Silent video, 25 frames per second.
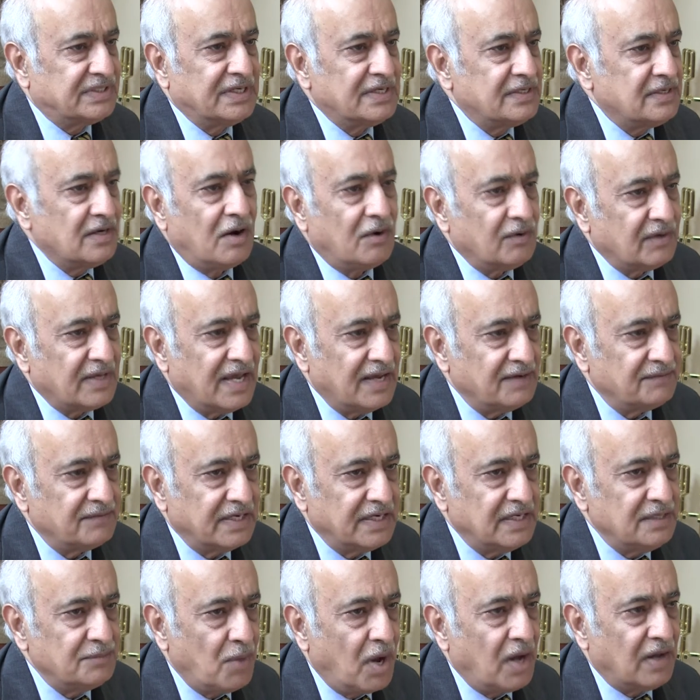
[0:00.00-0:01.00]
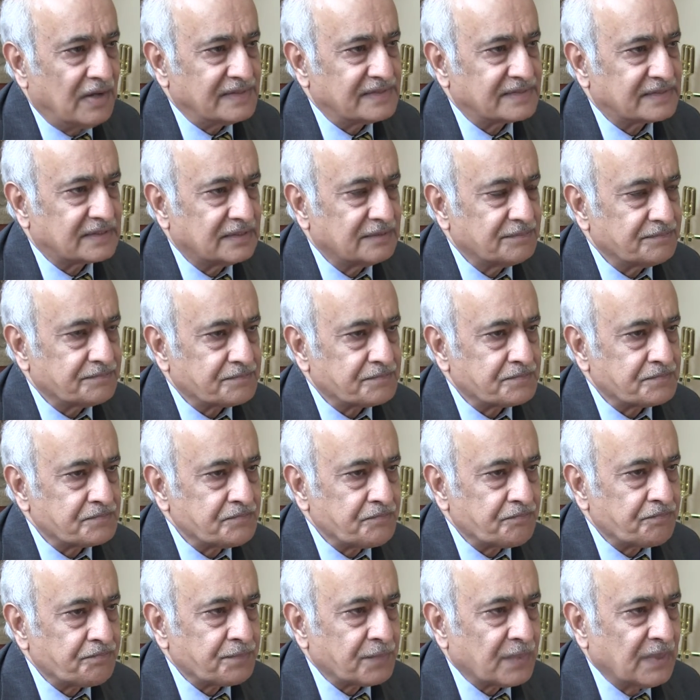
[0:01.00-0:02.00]
did not have any mosque.
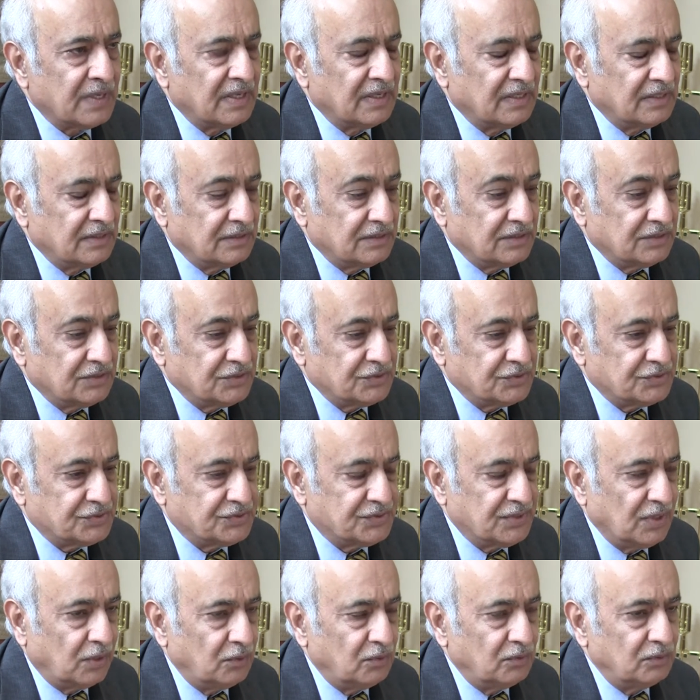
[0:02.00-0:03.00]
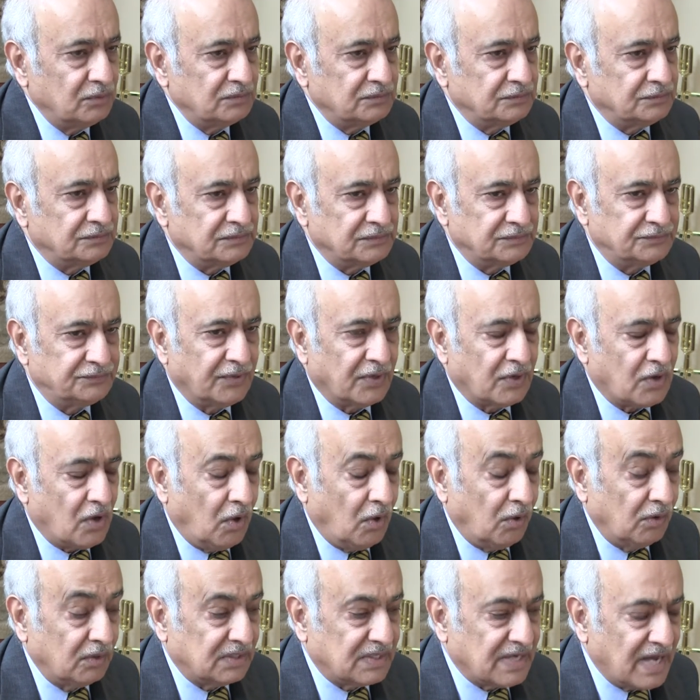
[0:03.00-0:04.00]
So for
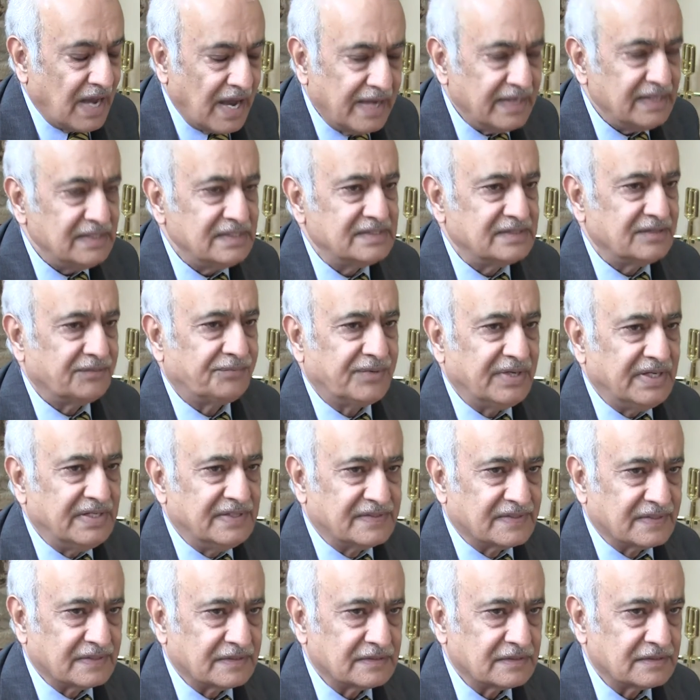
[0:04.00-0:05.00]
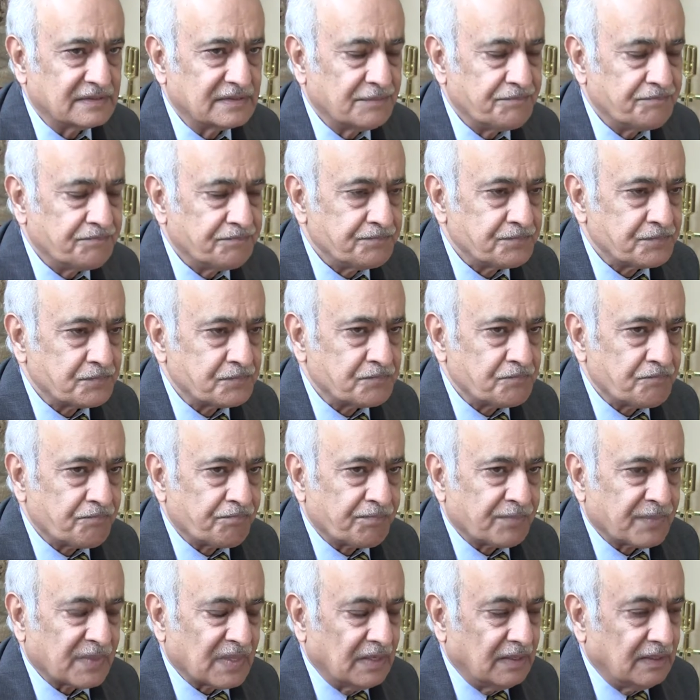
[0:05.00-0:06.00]
all kinds of reasons,
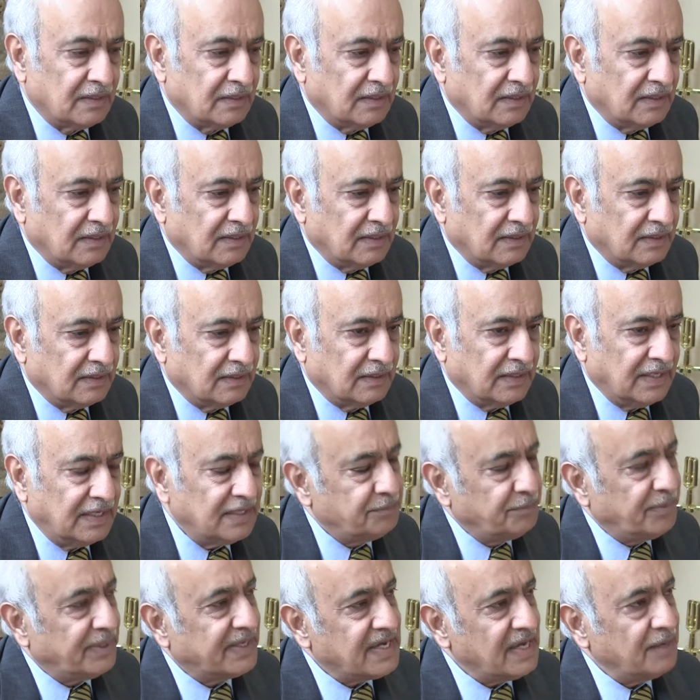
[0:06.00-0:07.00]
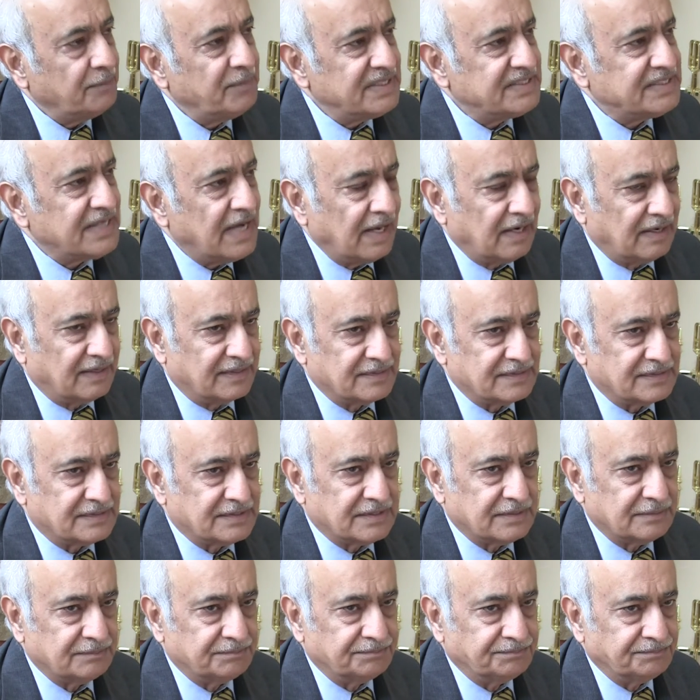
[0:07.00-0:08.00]
it became a
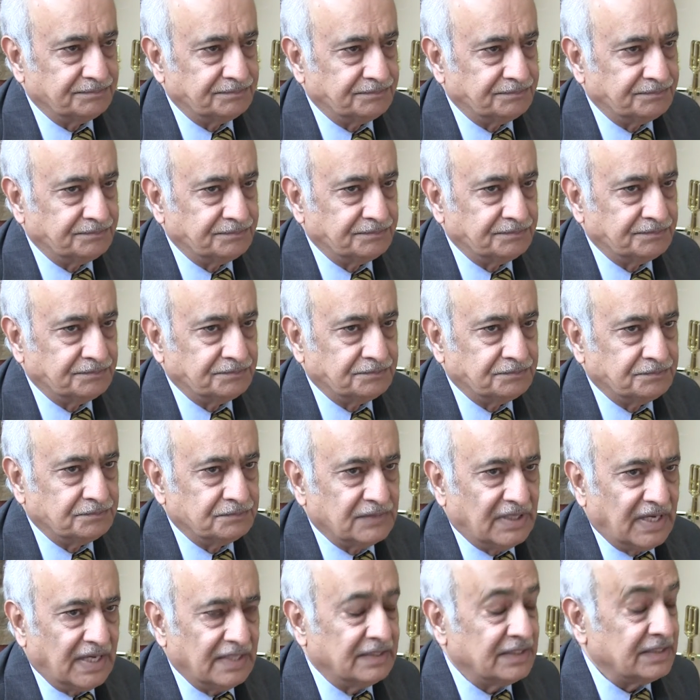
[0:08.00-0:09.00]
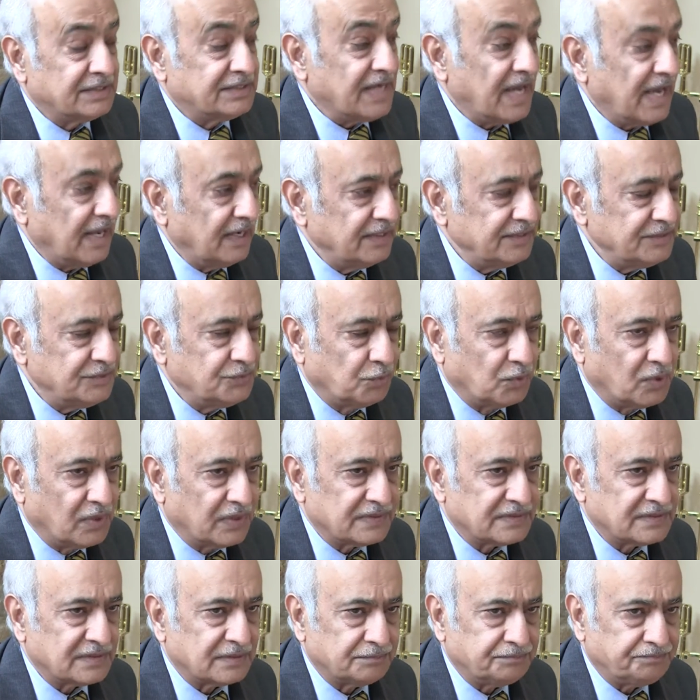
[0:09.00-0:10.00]
challenge. And the challenge
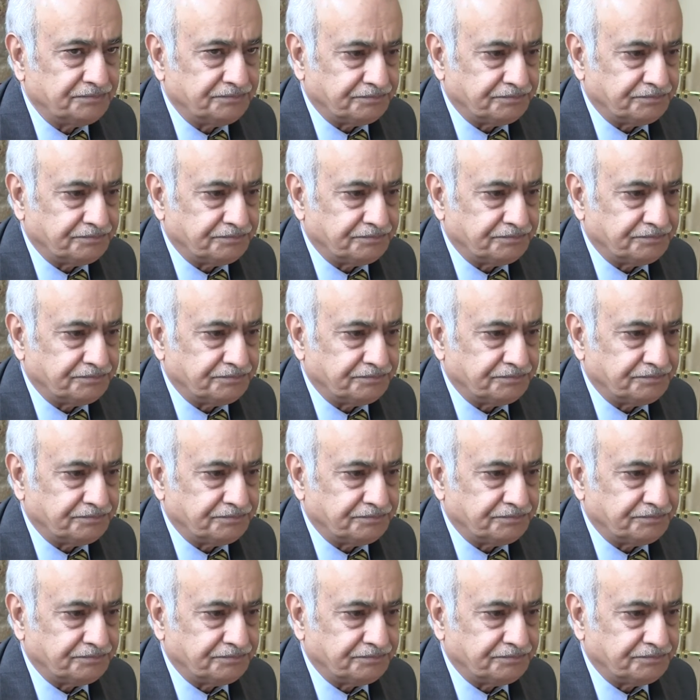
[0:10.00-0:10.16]
was